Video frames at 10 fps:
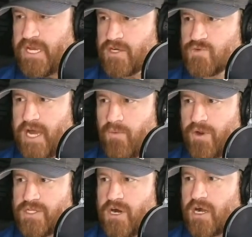here's what I
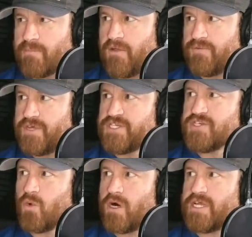want to talk about. This
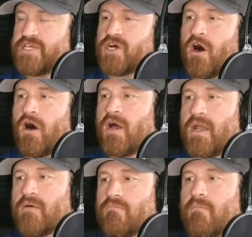is what is
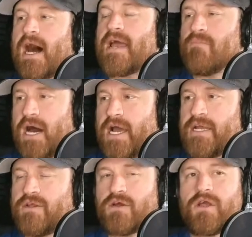on my
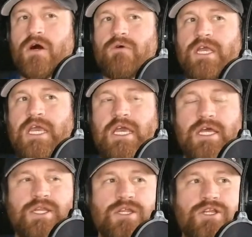mind going
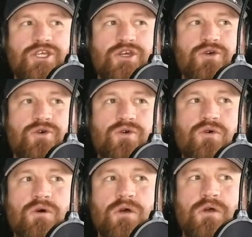
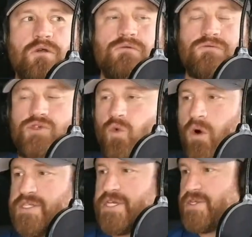into
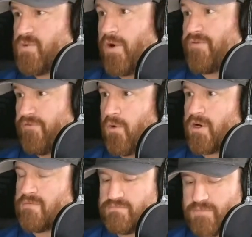2024.